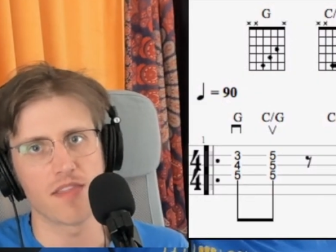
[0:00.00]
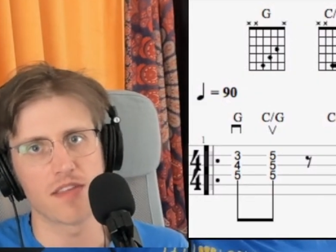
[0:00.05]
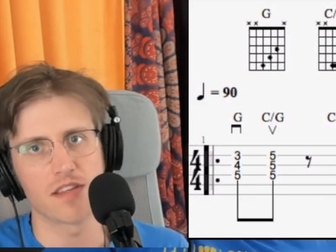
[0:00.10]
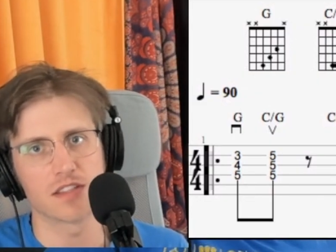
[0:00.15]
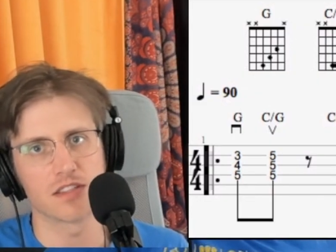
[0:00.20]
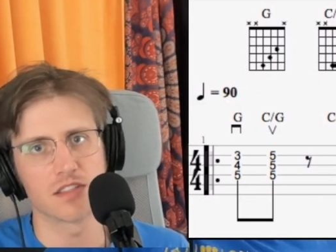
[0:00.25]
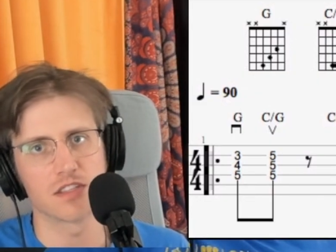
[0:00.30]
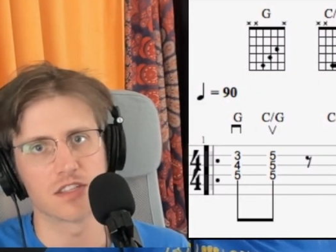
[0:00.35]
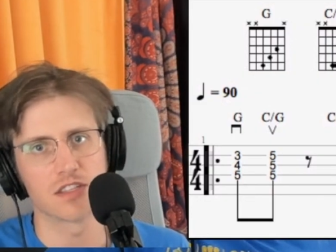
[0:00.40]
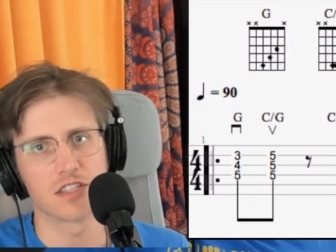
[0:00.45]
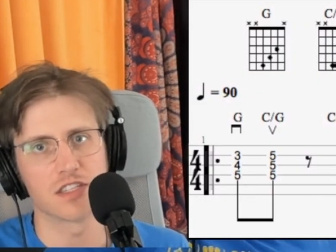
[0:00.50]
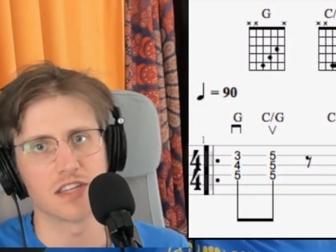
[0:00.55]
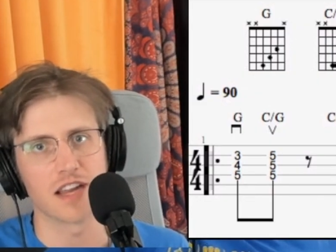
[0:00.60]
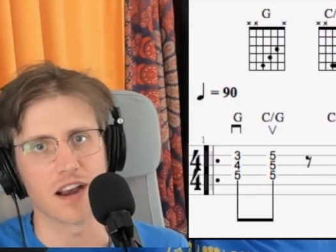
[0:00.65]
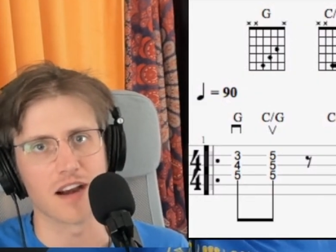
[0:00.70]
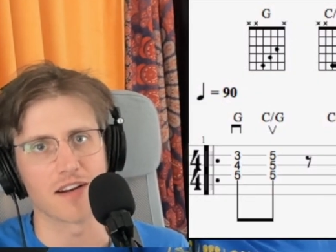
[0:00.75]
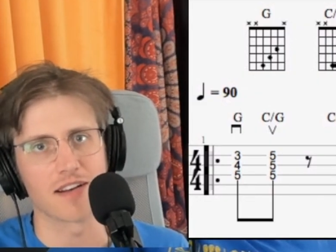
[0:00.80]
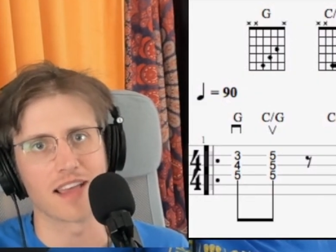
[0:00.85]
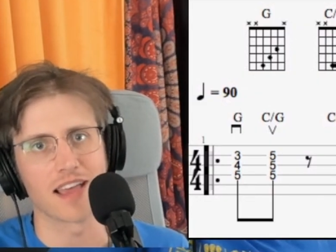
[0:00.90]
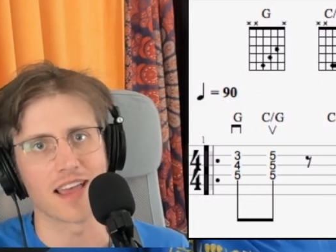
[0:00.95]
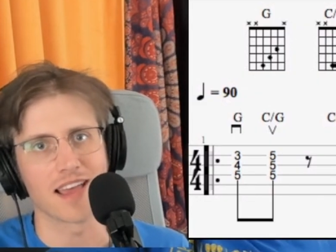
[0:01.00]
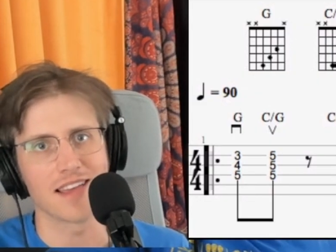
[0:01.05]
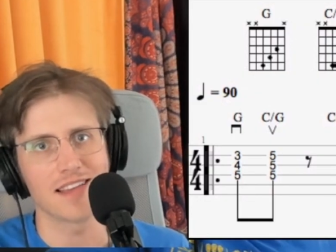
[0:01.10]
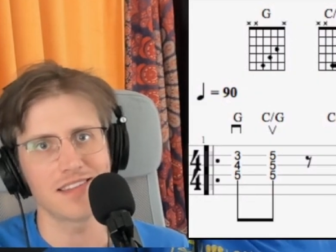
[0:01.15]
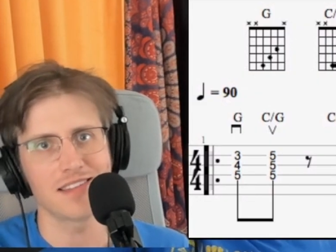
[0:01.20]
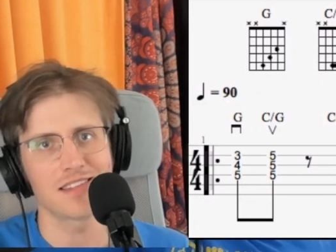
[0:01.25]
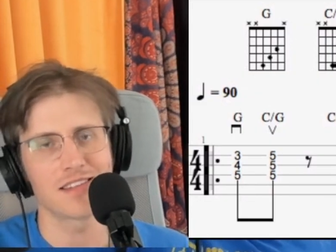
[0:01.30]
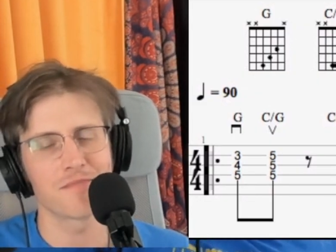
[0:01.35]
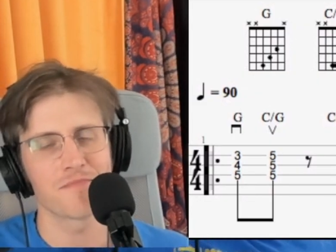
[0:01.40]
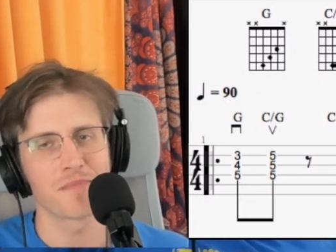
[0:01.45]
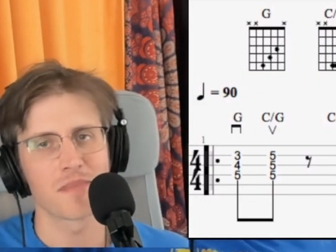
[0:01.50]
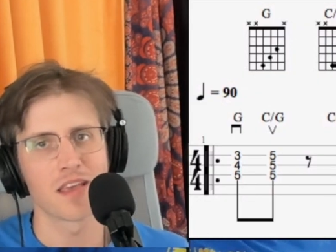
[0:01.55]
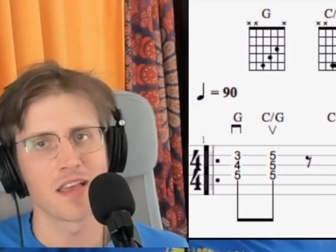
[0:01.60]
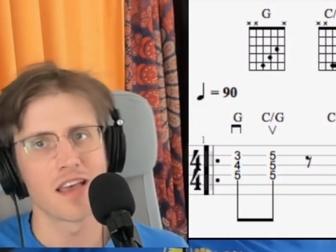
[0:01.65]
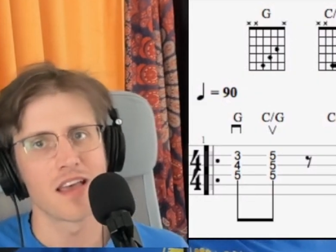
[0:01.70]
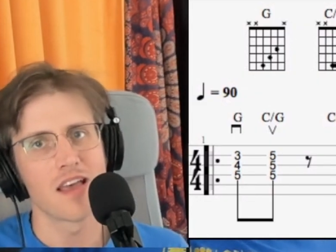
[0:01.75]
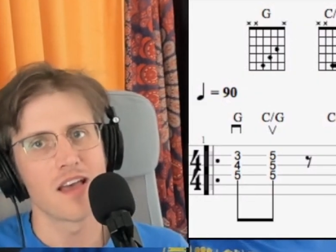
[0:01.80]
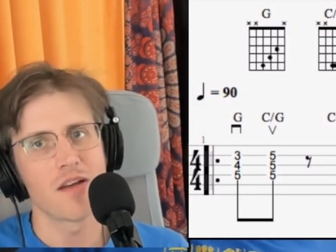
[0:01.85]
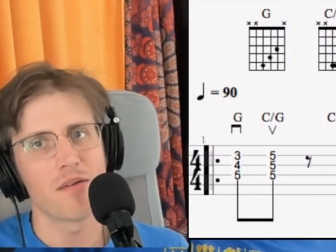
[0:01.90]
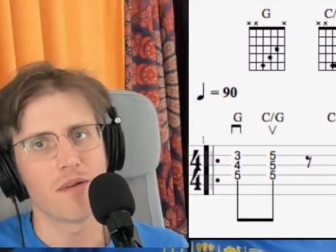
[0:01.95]
There's the staircase,
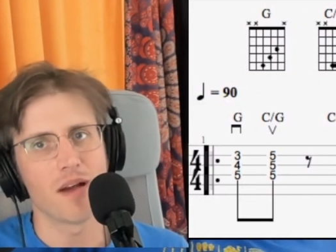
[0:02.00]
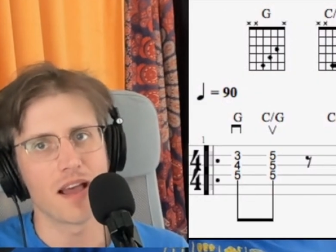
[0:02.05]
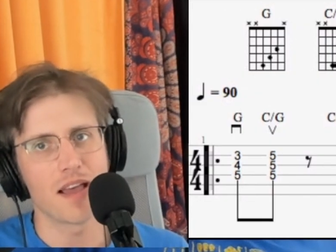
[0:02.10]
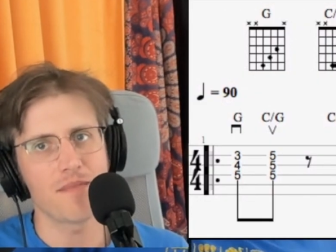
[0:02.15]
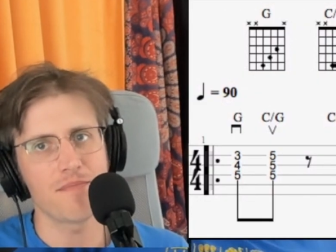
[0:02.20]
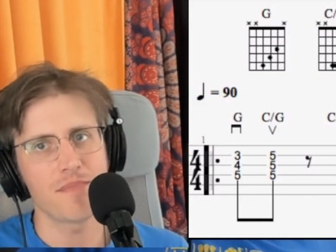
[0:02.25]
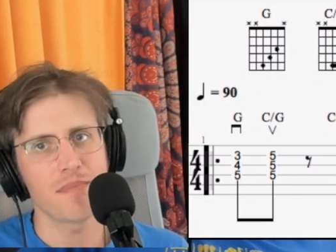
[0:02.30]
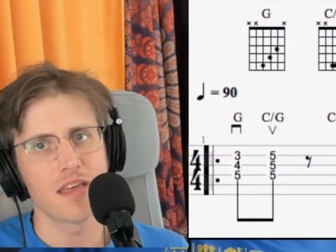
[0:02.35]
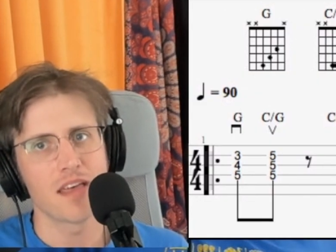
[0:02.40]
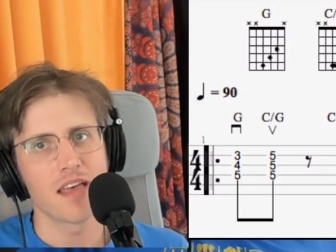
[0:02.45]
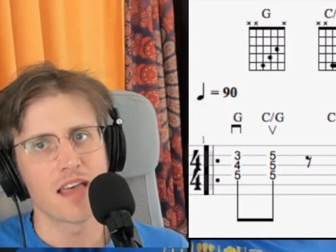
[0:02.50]
right?